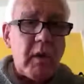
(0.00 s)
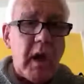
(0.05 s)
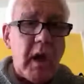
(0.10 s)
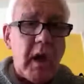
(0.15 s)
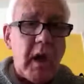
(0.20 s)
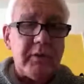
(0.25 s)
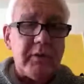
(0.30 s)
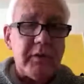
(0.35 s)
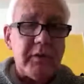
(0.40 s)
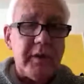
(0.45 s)

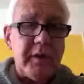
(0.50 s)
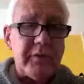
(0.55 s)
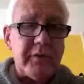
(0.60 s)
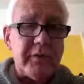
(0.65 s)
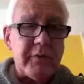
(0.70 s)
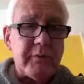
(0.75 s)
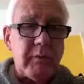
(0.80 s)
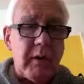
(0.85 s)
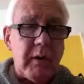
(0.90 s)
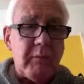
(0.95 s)
Anthony
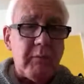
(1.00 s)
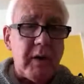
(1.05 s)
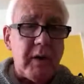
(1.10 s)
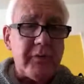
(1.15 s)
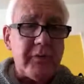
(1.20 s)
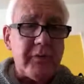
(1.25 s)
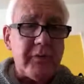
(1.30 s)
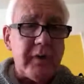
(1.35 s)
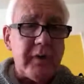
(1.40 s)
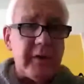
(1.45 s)
says
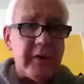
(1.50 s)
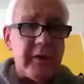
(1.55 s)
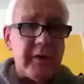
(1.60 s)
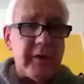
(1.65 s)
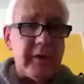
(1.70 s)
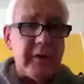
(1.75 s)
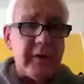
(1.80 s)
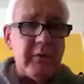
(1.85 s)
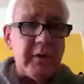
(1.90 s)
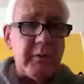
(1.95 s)
116,
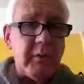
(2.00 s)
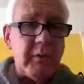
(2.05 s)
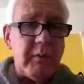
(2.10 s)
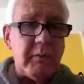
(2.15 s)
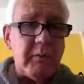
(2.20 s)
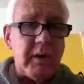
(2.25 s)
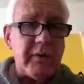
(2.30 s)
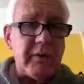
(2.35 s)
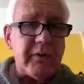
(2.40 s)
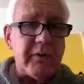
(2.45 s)
Jody
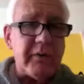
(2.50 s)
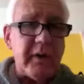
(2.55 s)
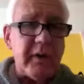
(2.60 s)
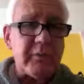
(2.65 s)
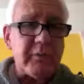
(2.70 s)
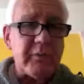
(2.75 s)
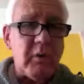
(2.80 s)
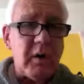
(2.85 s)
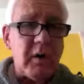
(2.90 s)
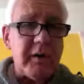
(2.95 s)

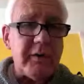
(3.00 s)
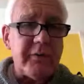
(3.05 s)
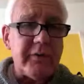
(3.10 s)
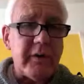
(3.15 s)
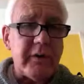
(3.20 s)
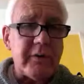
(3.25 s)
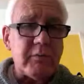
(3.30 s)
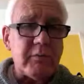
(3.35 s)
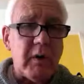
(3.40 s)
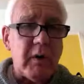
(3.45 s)
116, Wally
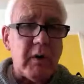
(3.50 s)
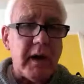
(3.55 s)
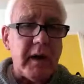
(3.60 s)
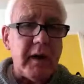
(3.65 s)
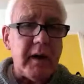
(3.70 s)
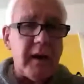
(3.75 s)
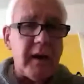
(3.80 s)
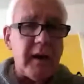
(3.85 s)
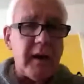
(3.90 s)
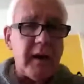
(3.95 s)
says
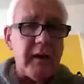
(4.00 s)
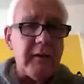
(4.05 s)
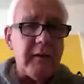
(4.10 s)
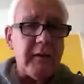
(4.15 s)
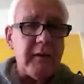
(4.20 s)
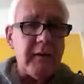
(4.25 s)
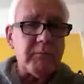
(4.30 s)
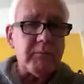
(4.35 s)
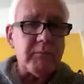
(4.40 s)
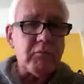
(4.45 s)
188,
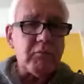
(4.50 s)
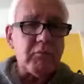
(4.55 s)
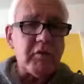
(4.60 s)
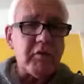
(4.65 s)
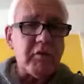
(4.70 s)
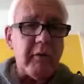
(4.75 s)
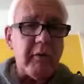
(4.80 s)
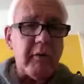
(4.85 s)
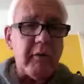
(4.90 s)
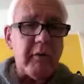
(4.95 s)

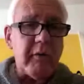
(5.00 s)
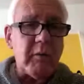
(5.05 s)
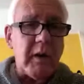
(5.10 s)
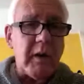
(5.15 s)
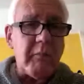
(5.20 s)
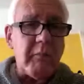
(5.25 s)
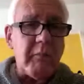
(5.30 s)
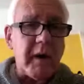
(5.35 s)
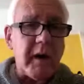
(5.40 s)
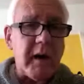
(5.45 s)
Jody
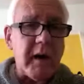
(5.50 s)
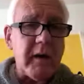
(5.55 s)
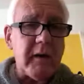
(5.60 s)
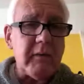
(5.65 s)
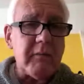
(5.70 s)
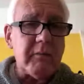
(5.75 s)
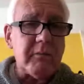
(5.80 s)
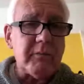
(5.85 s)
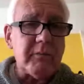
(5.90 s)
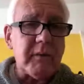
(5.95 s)

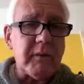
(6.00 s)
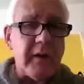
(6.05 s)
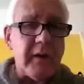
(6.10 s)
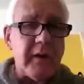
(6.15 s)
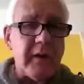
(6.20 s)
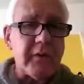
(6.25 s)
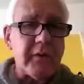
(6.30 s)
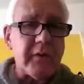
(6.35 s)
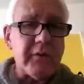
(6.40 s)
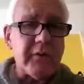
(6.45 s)
118,
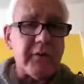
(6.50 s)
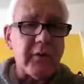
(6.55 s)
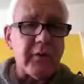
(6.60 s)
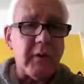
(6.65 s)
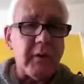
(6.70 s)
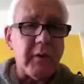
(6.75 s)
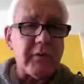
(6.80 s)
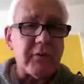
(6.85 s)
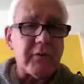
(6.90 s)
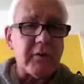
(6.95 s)
Anthony
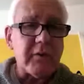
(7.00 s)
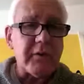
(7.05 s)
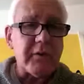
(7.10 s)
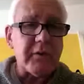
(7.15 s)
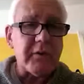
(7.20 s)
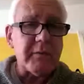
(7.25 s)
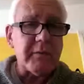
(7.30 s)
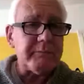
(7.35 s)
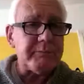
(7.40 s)
200.